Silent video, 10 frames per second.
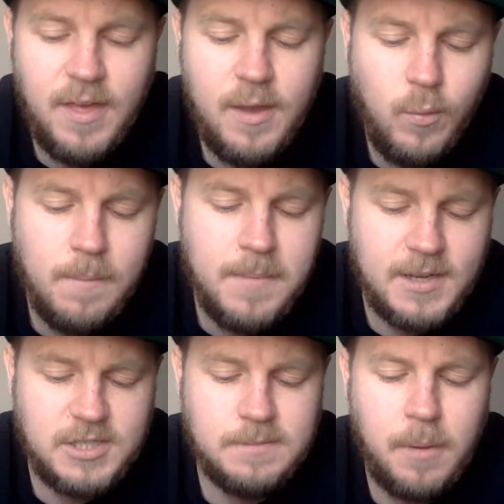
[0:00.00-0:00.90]
They win
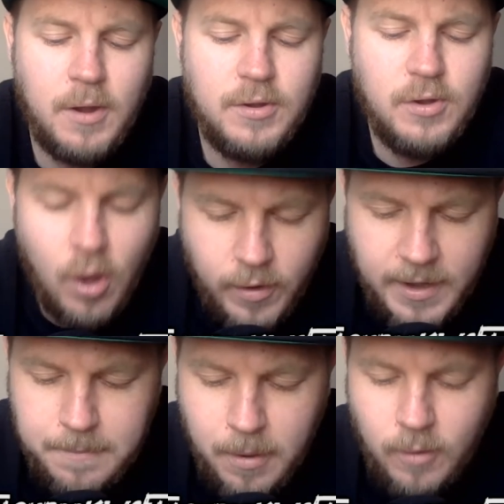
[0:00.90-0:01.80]
matches by
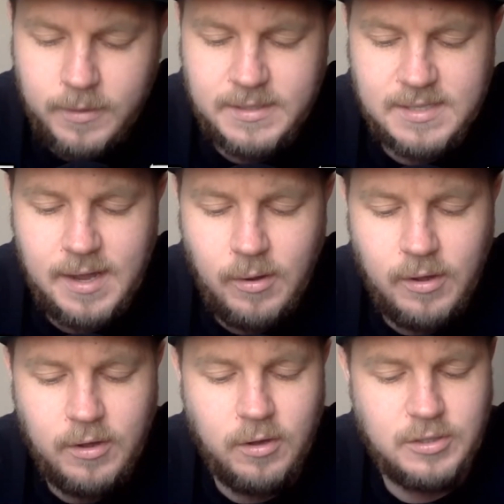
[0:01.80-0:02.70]
knocking opponents out
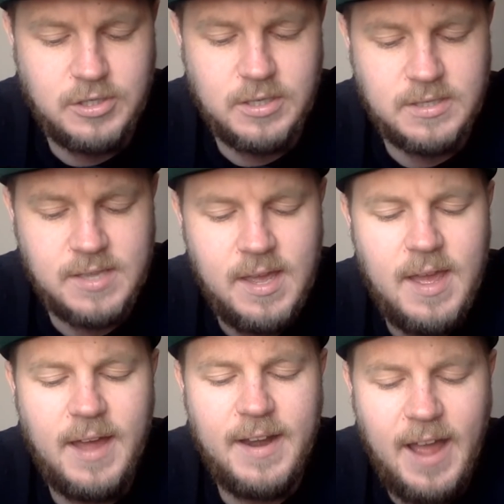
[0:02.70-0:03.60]
unconscious
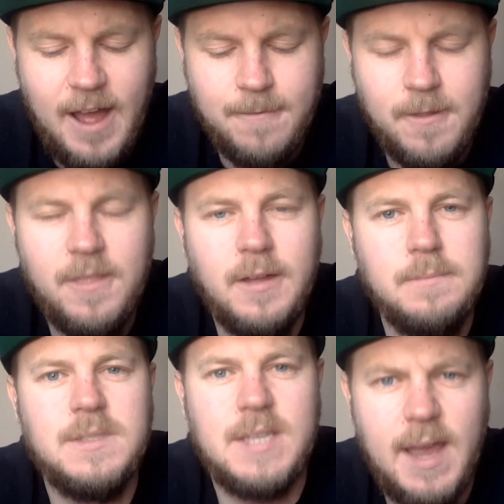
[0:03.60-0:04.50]
and having
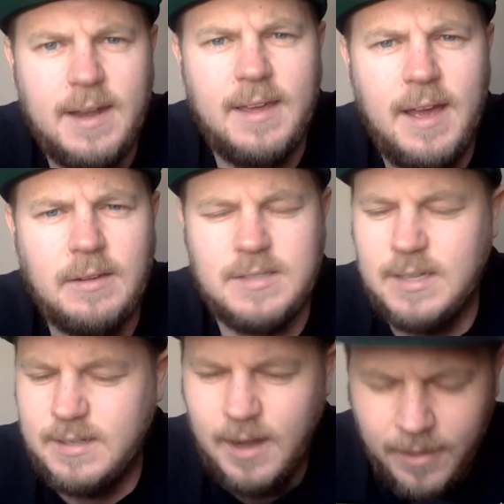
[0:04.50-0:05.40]
them 10
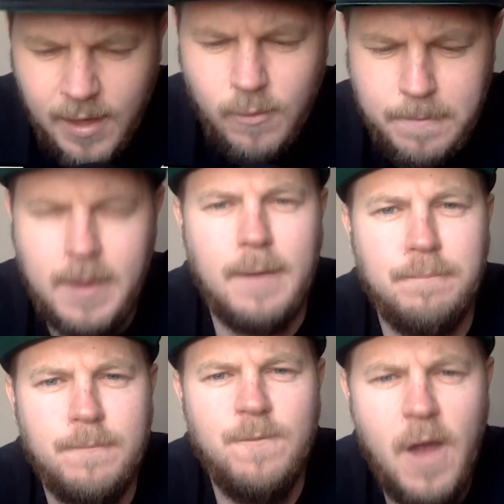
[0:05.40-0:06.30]
counted. Now that would be
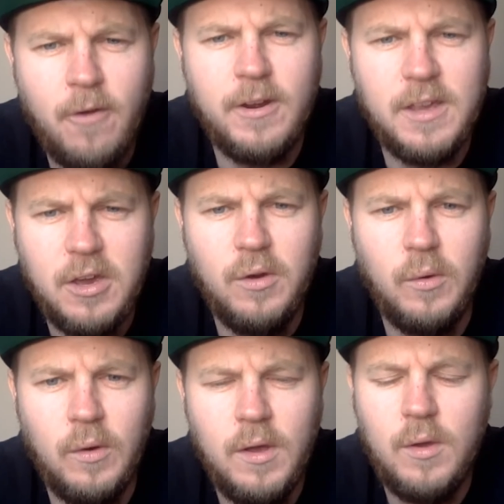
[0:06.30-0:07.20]
a very
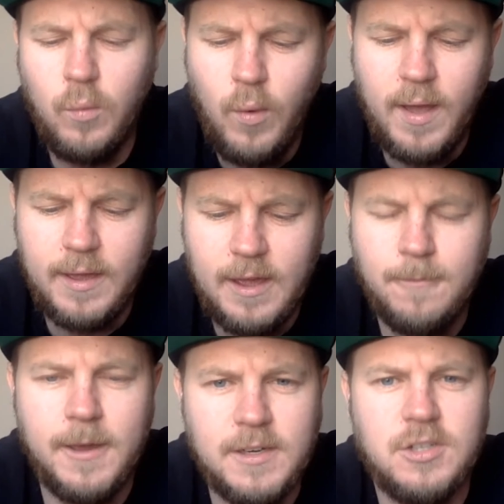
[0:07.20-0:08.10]
cool way
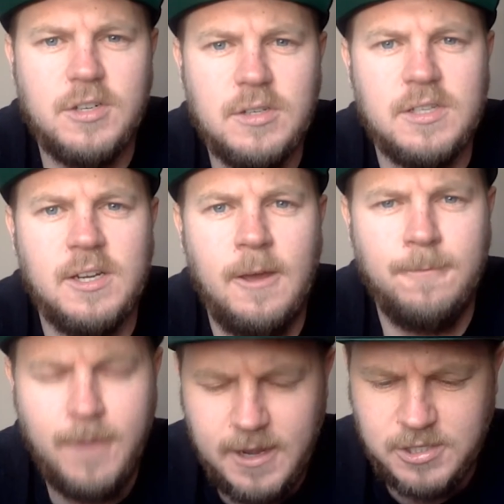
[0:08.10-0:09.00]
of introducing a
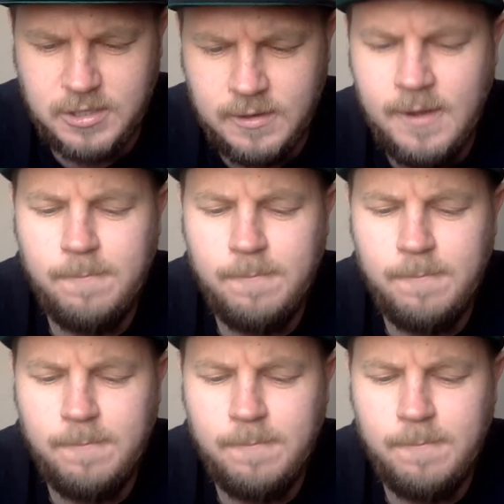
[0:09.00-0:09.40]
faction.